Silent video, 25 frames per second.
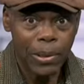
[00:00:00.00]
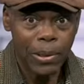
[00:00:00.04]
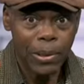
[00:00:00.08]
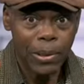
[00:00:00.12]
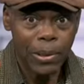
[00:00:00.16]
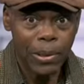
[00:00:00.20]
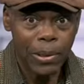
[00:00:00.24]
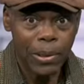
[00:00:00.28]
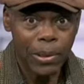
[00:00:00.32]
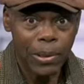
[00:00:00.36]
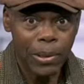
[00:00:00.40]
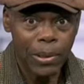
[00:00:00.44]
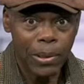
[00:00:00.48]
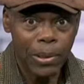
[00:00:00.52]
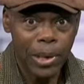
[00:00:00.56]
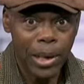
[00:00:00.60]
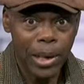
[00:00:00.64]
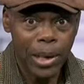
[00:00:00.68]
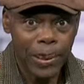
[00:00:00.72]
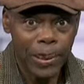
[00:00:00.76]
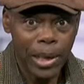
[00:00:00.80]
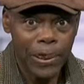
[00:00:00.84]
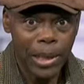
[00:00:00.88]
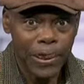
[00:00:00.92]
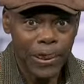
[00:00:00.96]
By the
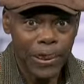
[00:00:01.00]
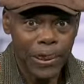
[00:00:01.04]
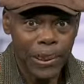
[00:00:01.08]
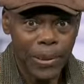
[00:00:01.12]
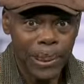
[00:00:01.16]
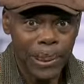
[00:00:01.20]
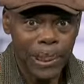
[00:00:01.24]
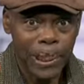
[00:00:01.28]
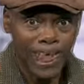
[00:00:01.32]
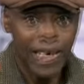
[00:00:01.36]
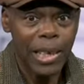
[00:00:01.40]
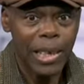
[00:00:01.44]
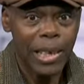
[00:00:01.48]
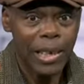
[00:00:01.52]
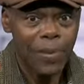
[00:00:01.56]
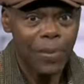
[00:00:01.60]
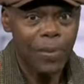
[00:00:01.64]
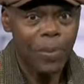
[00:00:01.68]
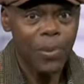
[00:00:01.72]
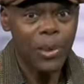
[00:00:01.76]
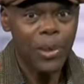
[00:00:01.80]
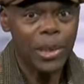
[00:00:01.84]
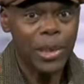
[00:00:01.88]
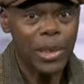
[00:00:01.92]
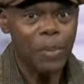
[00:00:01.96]
people and
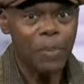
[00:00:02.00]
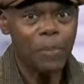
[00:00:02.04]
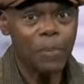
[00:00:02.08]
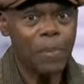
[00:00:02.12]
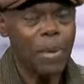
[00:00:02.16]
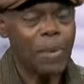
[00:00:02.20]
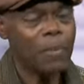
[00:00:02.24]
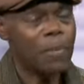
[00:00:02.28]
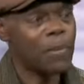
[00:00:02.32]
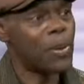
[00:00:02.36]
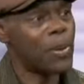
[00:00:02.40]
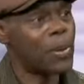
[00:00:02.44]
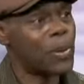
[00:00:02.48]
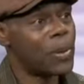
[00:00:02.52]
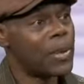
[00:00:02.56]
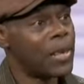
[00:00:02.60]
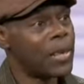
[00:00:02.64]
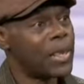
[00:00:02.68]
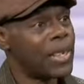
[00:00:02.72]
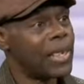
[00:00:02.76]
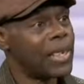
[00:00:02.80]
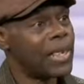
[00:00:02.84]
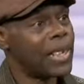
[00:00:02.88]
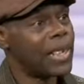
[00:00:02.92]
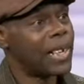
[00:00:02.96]
for the people.
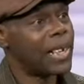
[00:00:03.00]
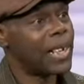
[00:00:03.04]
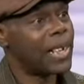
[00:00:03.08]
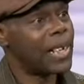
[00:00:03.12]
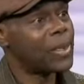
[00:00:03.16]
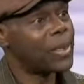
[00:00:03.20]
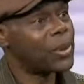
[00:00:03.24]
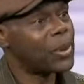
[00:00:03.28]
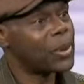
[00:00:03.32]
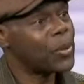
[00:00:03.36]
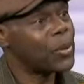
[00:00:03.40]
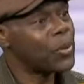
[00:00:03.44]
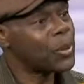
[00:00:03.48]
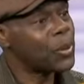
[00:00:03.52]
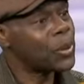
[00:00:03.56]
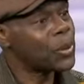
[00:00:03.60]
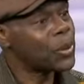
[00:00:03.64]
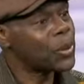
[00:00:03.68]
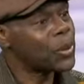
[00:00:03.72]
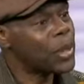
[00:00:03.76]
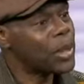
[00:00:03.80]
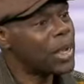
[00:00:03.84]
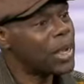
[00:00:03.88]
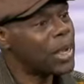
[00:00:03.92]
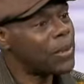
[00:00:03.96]
And so we
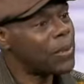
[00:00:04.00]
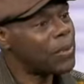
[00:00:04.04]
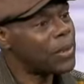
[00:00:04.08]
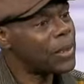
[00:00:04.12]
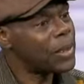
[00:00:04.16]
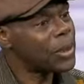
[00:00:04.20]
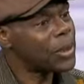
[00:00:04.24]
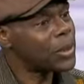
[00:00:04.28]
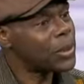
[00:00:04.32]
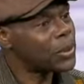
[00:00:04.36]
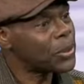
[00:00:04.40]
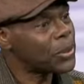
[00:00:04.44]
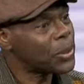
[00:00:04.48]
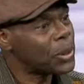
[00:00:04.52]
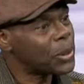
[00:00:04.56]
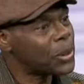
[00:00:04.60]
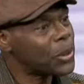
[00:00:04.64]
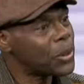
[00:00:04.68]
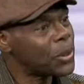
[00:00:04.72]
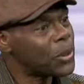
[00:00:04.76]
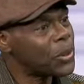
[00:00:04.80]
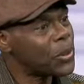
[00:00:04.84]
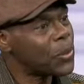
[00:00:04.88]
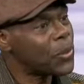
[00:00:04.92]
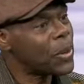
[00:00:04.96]
should have a
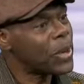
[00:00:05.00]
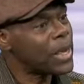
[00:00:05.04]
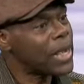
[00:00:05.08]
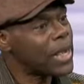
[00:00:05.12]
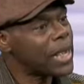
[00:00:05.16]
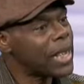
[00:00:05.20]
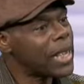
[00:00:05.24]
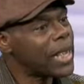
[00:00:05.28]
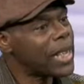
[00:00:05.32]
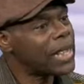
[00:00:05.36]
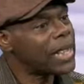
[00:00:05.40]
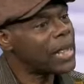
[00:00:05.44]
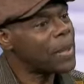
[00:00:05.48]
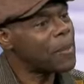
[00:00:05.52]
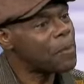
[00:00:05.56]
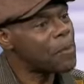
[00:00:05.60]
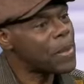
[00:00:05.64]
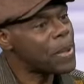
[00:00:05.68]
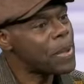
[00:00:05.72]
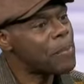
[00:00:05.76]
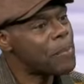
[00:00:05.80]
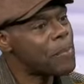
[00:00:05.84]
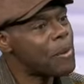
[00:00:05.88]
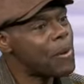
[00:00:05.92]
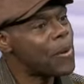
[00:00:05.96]
situation where the
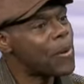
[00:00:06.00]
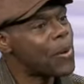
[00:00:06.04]
people